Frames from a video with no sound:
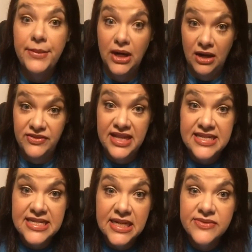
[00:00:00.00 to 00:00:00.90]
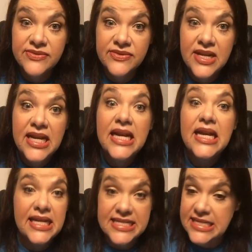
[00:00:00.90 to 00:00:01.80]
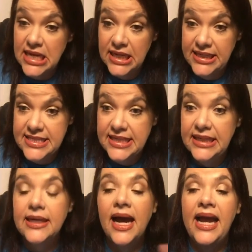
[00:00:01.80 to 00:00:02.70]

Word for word: coming off of that stuff is not easy.